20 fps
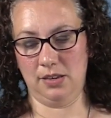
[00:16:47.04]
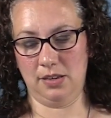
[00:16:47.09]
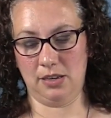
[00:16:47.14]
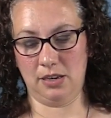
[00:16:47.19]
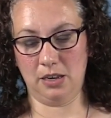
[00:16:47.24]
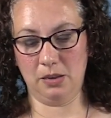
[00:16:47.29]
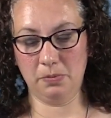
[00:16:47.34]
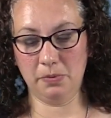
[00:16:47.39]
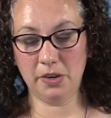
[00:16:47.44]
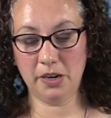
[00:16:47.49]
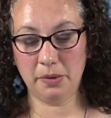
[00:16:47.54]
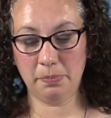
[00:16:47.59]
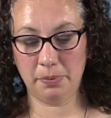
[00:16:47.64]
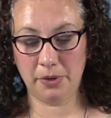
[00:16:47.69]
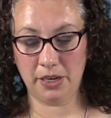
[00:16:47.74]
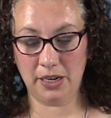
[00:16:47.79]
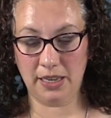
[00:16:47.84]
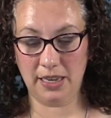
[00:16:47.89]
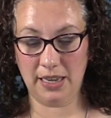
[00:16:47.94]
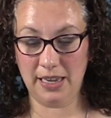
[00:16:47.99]
And I'm going to
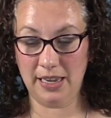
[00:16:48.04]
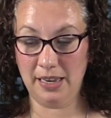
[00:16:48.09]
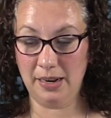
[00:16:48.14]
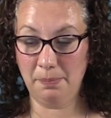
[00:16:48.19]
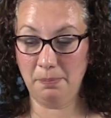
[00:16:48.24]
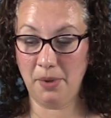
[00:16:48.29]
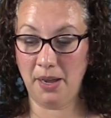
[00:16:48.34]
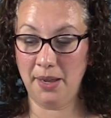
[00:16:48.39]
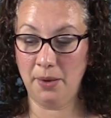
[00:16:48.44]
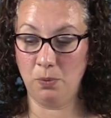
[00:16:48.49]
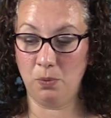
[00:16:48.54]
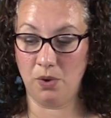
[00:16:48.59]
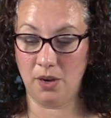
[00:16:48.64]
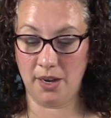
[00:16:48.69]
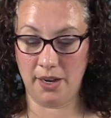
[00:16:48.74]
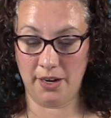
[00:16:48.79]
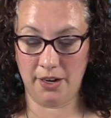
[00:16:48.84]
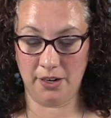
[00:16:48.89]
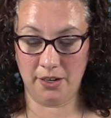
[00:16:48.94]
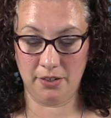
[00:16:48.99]
put it in my
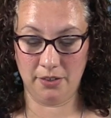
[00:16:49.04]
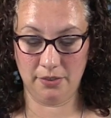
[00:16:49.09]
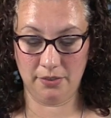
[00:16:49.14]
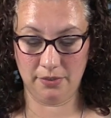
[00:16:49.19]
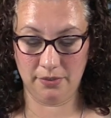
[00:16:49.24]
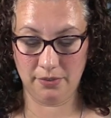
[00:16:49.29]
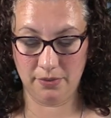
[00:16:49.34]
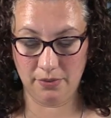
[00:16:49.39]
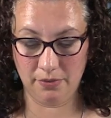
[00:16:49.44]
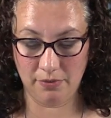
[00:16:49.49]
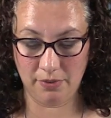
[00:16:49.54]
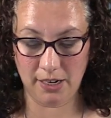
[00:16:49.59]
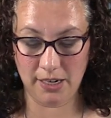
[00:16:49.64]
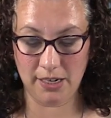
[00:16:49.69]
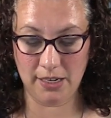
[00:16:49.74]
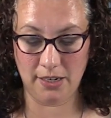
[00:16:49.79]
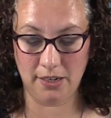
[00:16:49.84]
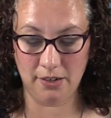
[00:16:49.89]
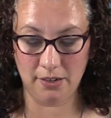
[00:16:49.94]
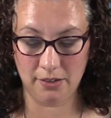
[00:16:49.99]
water
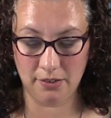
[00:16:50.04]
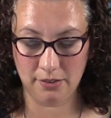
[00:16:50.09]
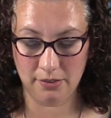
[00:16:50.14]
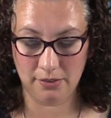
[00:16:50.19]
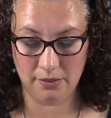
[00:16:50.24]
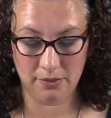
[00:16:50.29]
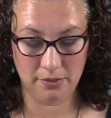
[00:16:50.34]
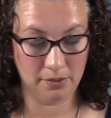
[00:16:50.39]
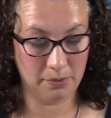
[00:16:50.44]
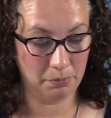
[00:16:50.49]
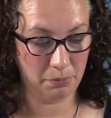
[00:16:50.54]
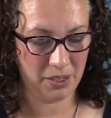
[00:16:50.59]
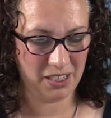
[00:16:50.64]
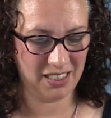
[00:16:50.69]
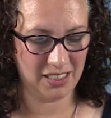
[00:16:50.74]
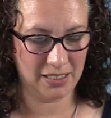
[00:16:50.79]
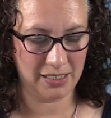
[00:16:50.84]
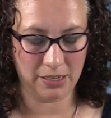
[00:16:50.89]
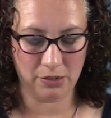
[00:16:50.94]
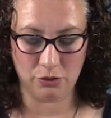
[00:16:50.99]
right here.
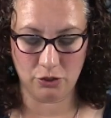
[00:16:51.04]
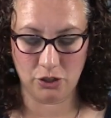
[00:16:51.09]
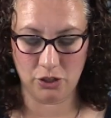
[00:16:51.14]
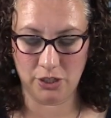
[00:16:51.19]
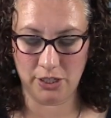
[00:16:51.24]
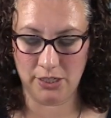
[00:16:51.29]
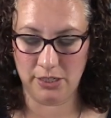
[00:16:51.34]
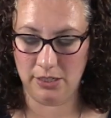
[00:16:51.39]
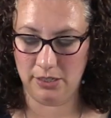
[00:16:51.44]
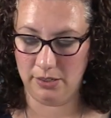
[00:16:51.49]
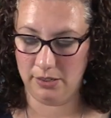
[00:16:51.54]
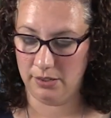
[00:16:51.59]
Press it down good.